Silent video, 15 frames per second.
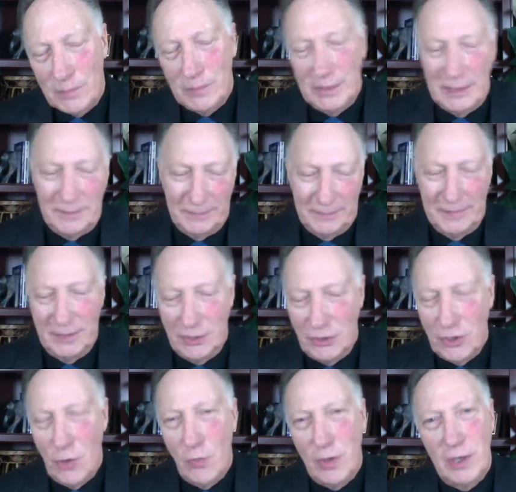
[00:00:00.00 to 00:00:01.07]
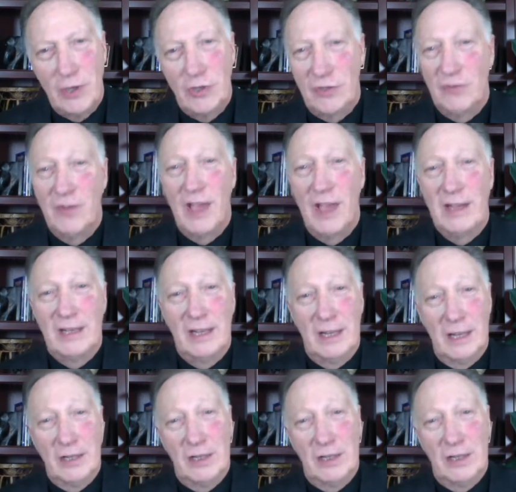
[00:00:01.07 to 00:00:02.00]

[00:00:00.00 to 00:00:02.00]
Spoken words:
Well, the joke is the fact it is